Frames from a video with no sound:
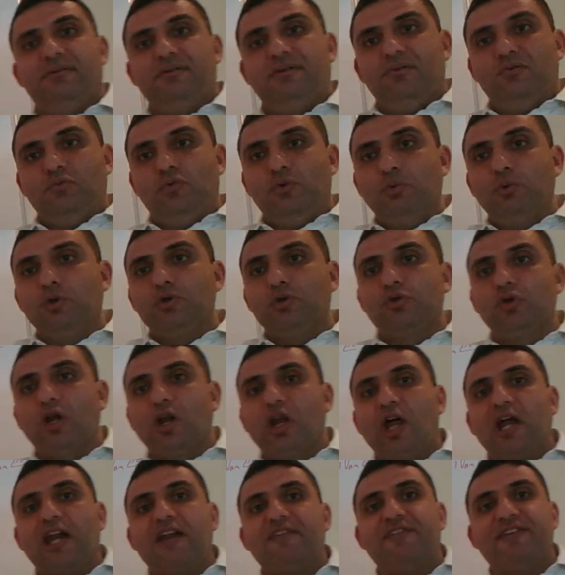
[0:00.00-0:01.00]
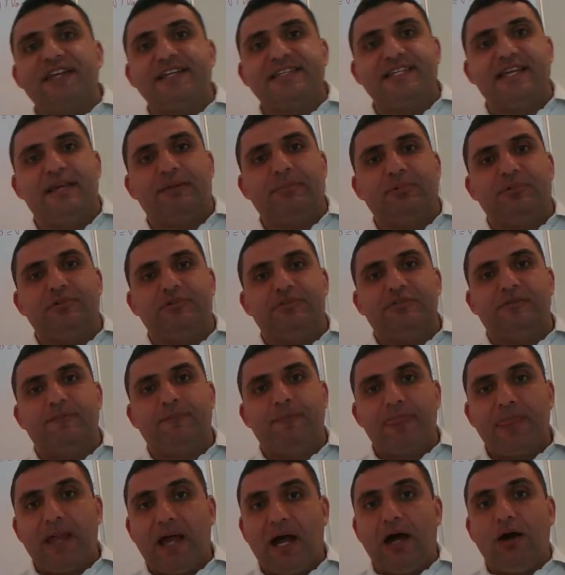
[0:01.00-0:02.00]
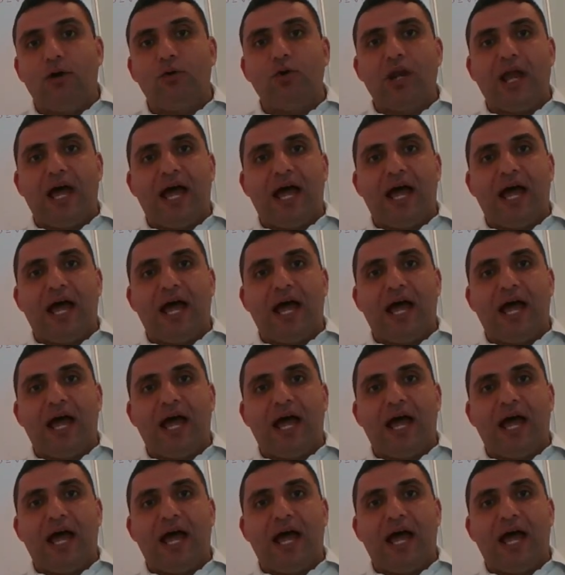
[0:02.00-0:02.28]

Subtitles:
we will do a lot of examples. I will